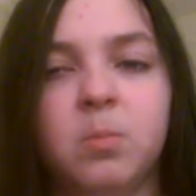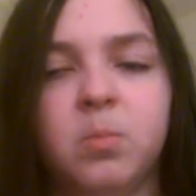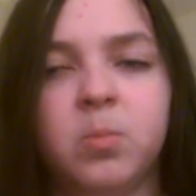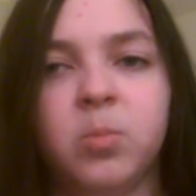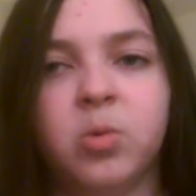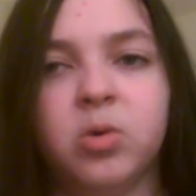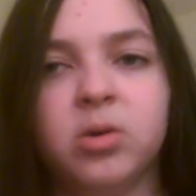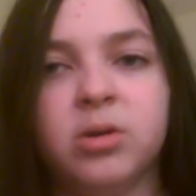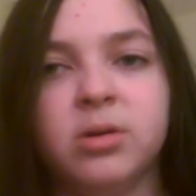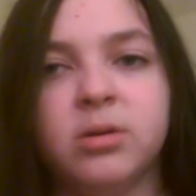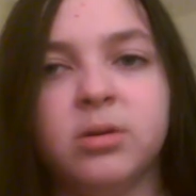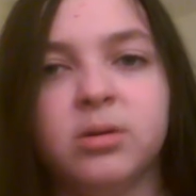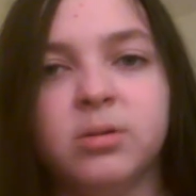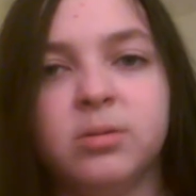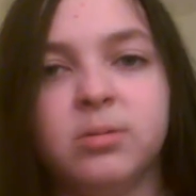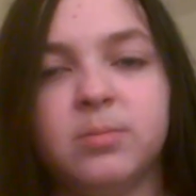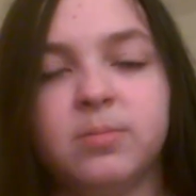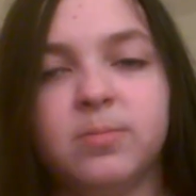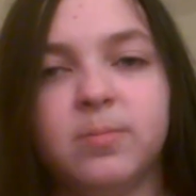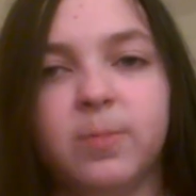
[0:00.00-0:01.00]
more
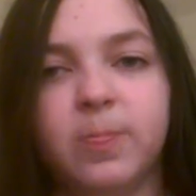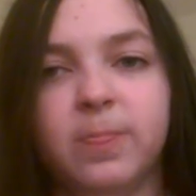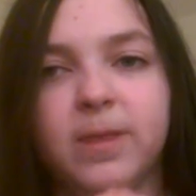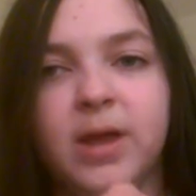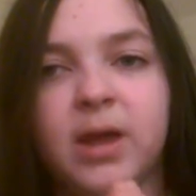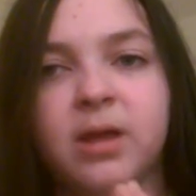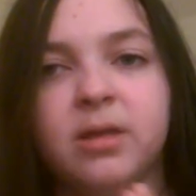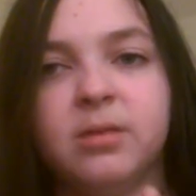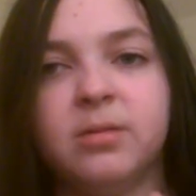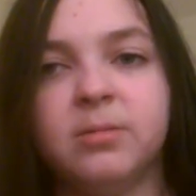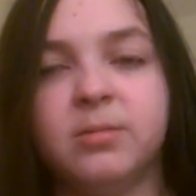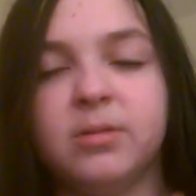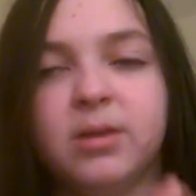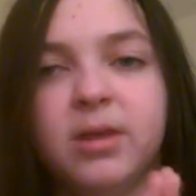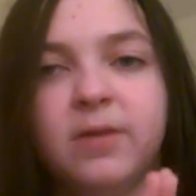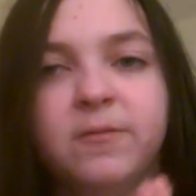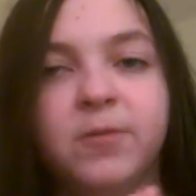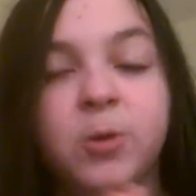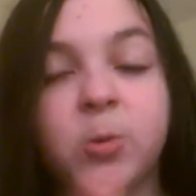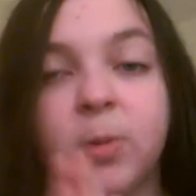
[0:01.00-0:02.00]

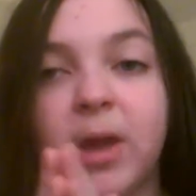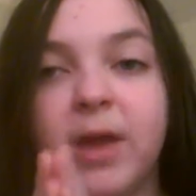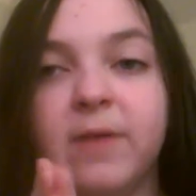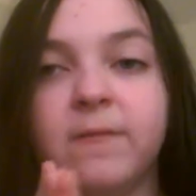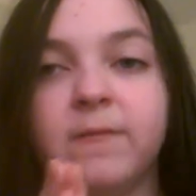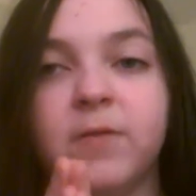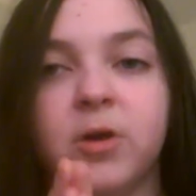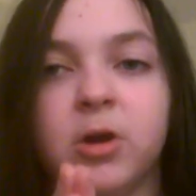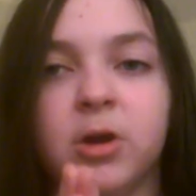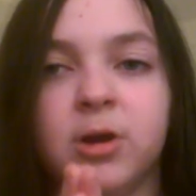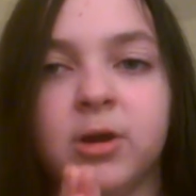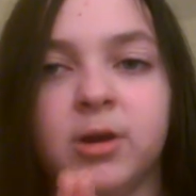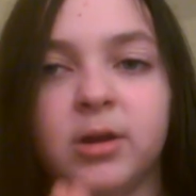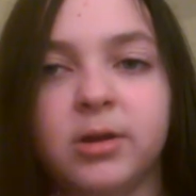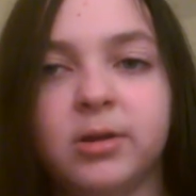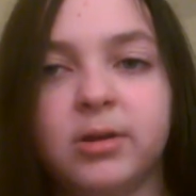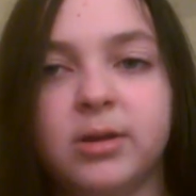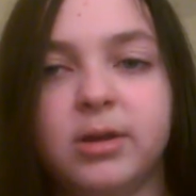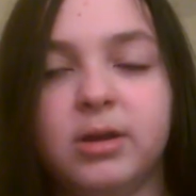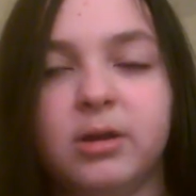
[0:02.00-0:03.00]
if you have
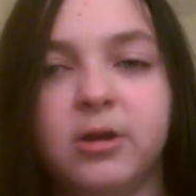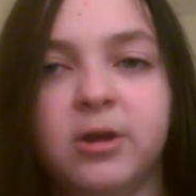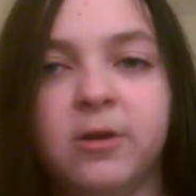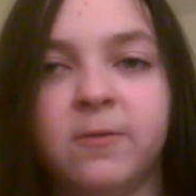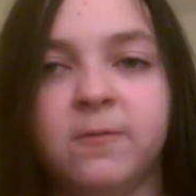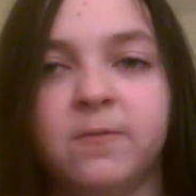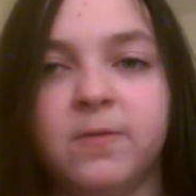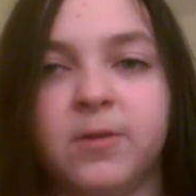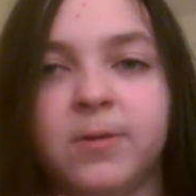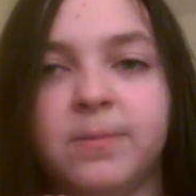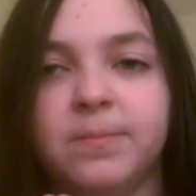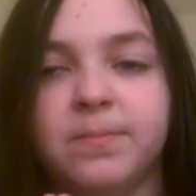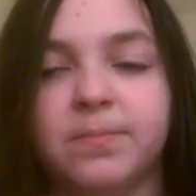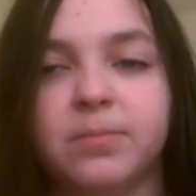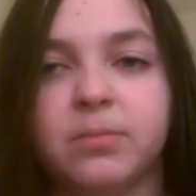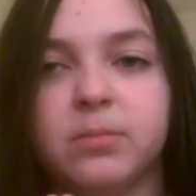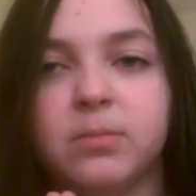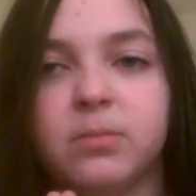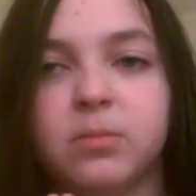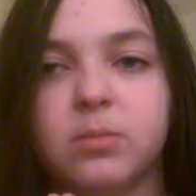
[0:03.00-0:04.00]
heard of
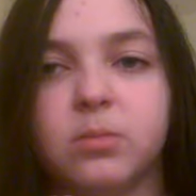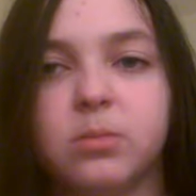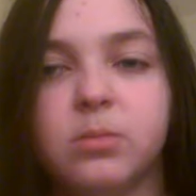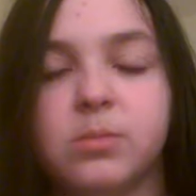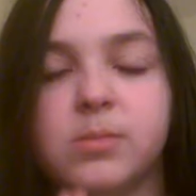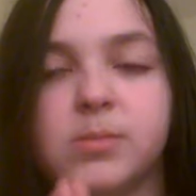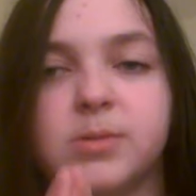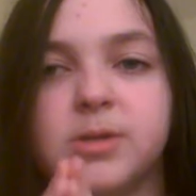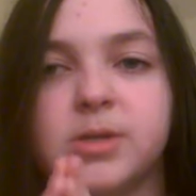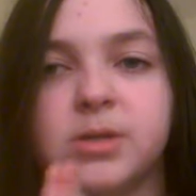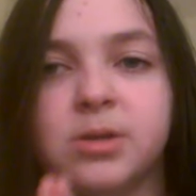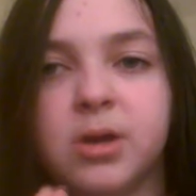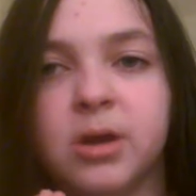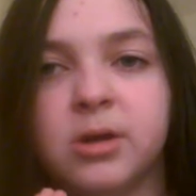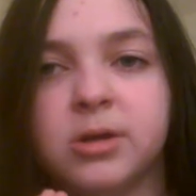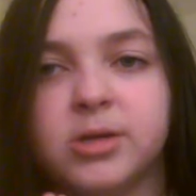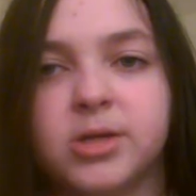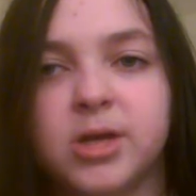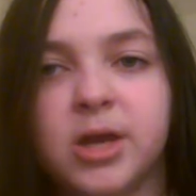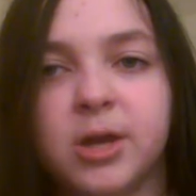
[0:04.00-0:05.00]

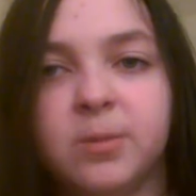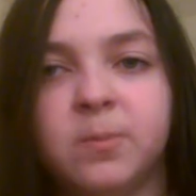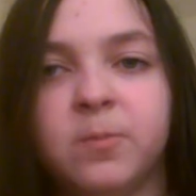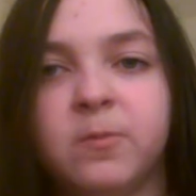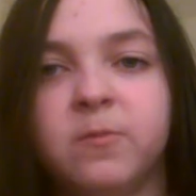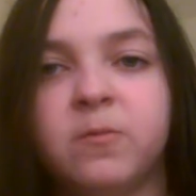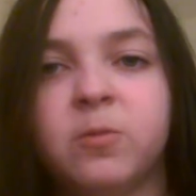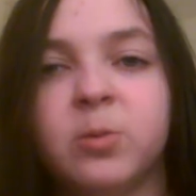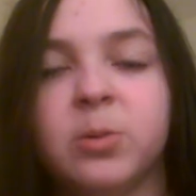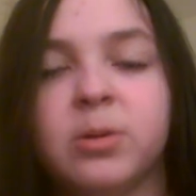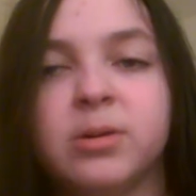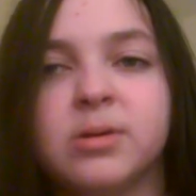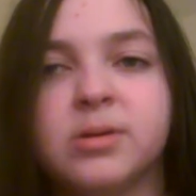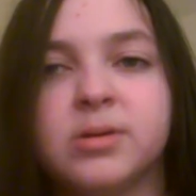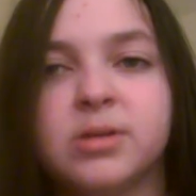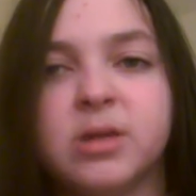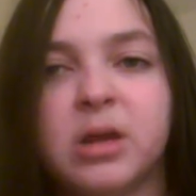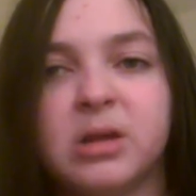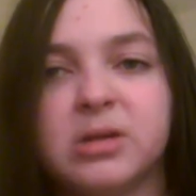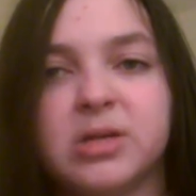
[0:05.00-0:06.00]
Starshine before,
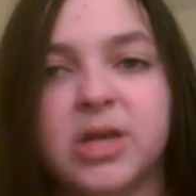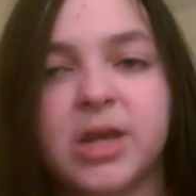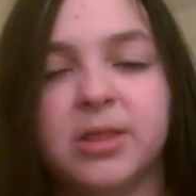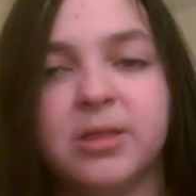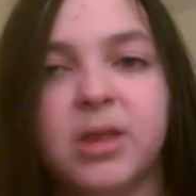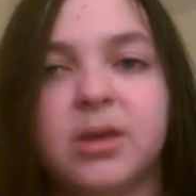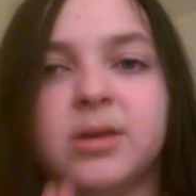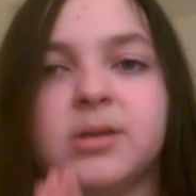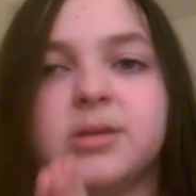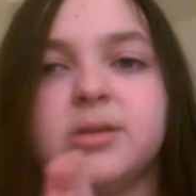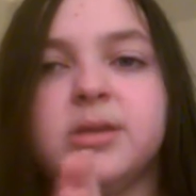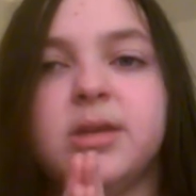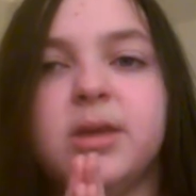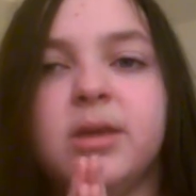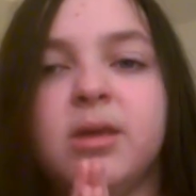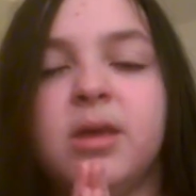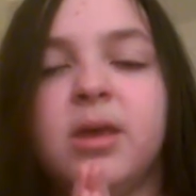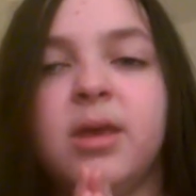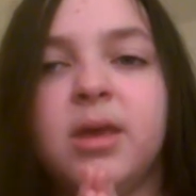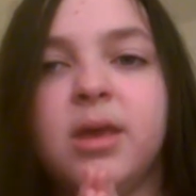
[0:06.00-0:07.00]
Starshine
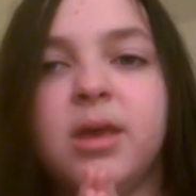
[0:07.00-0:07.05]
Legacy,